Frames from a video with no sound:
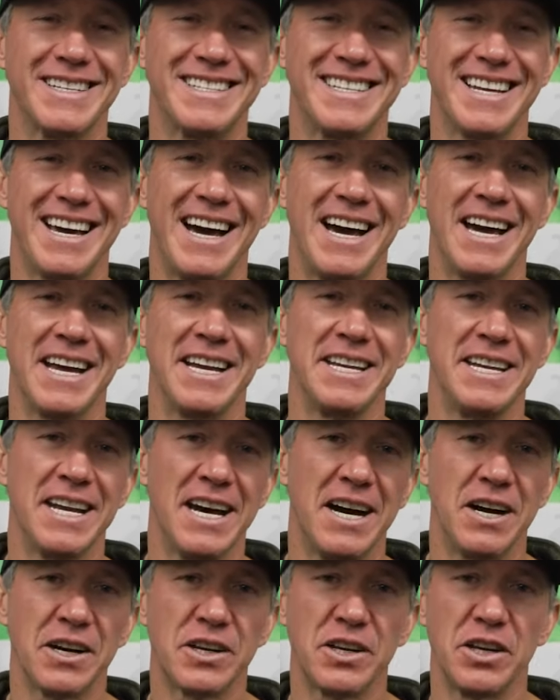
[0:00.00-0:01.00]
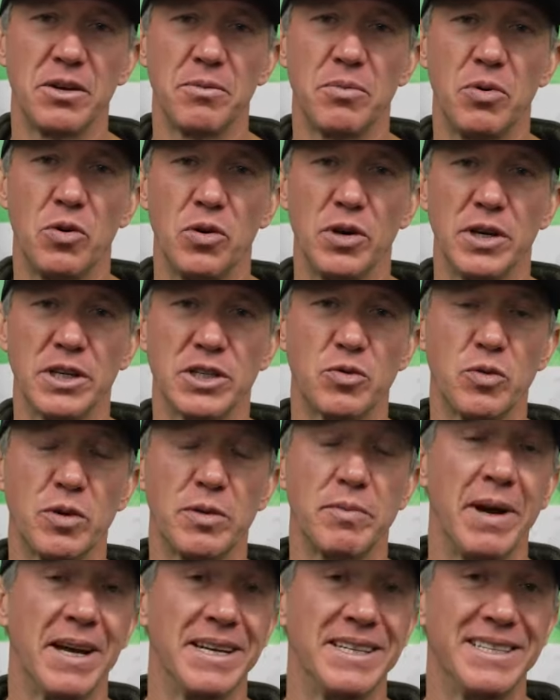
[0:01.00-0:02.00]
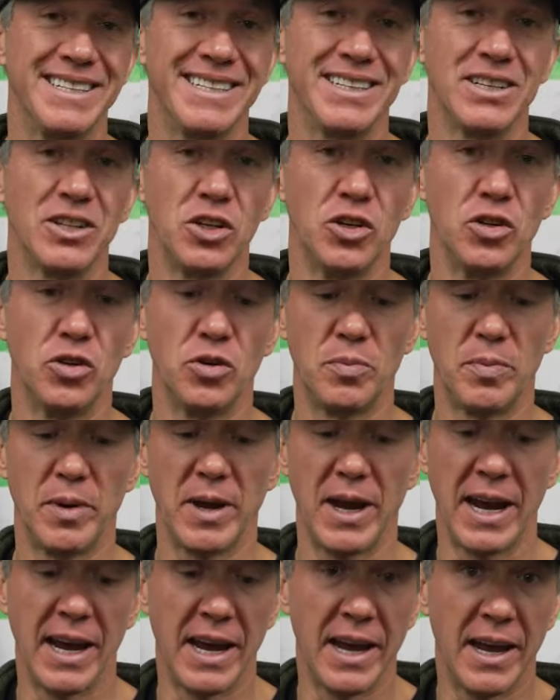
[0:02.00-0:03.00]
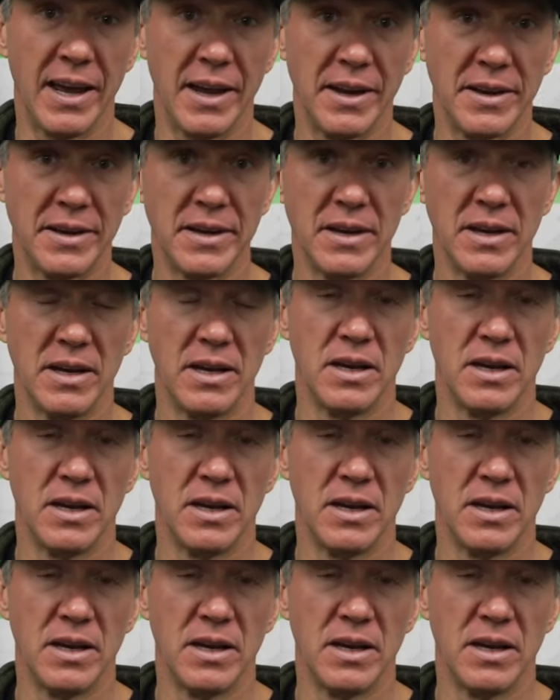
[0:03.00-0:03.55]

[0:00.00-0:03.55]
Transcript: tied nocking points with my D-loop, and